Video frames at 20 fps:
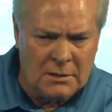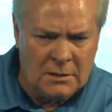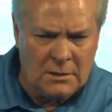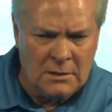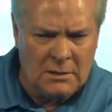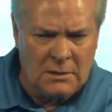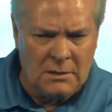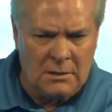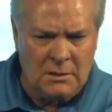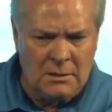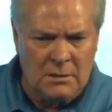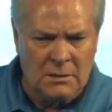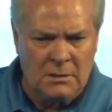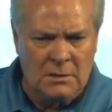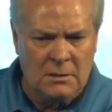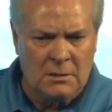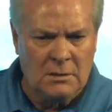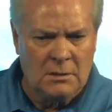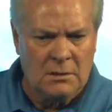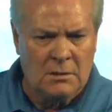
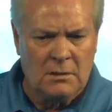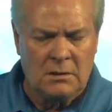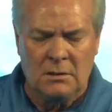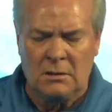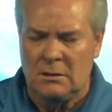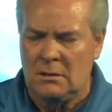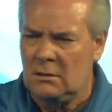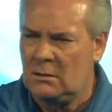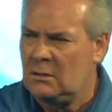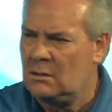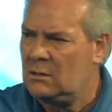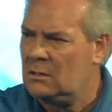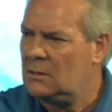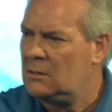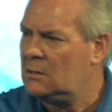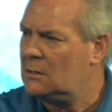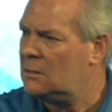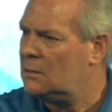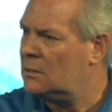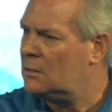
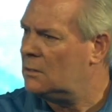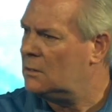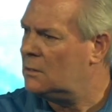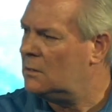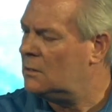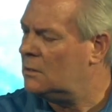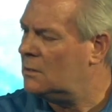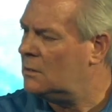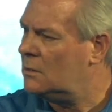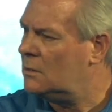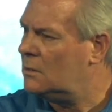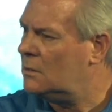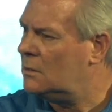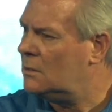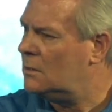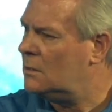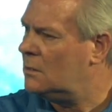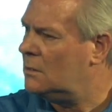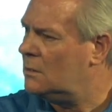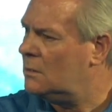
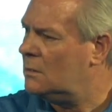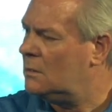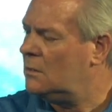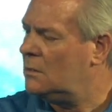[no speech]